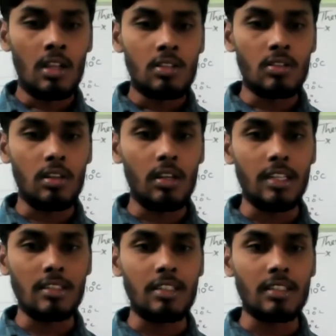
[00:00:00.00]
So let
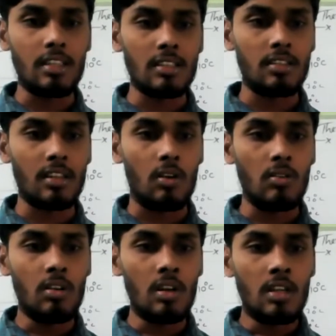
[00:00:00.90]
us discuss
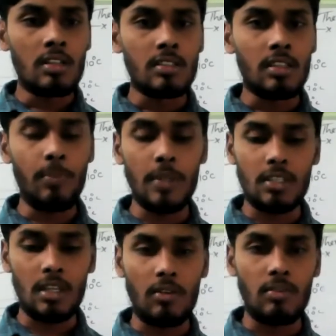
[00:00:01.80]
now. Some
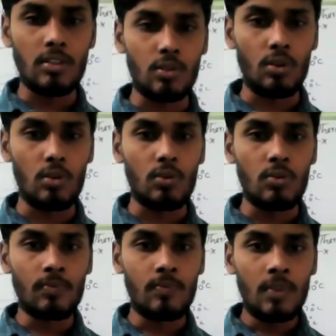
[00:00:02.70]
picture I will show you.